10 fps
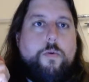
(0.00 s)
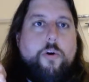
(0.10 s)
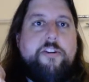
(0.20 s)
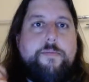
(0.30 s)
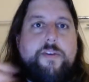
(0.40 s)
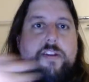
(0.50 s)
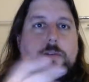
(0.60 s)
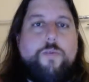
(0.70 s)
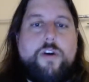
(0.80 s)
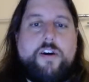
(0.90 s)
ultimately
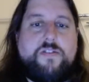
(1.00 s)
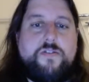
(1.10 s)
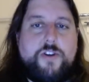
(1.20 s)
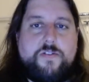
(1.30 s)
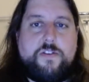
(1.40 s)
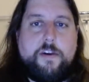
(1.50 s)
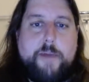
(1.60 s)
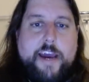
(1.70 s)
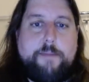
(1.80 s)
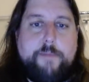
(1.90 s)
was just a
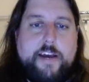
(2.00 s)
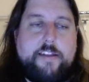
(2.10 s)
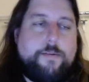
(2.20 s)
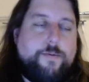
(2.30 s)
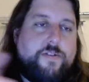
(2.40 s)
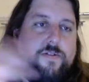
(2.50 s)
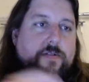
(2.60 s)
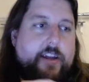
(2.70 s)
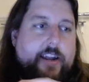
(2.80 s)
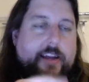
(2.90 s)
madman
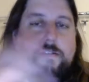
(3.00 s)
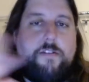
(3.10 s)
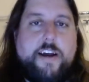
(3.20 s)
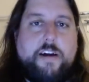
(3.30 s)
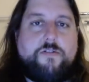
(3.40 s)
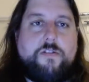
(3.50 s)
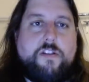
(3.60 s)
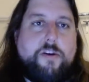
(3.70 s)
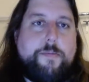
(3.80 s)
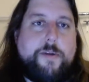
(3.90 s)
that entered the house during
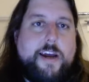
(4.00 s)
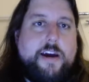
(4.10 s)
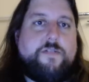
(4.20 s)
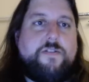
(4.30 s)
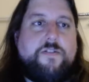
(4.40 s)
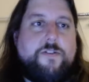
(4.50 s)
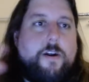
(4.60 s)
the open house and